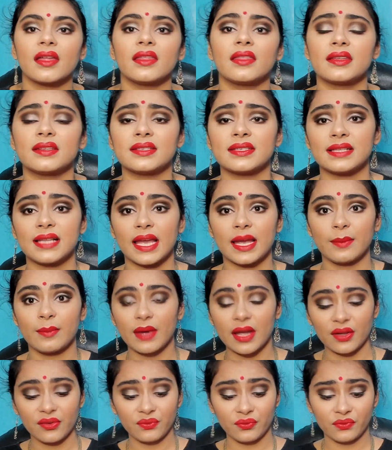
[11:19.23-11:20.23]
This is like
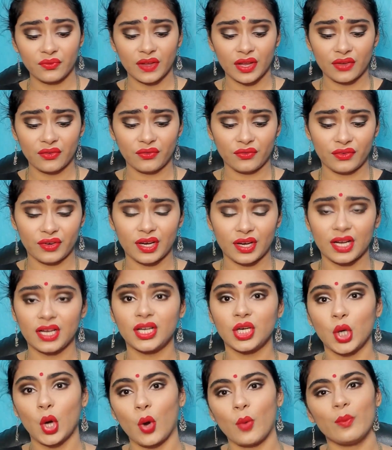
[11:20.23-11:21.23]
my
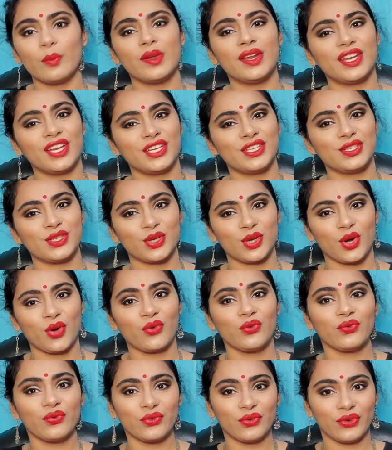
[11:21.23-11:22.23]
favorite combination of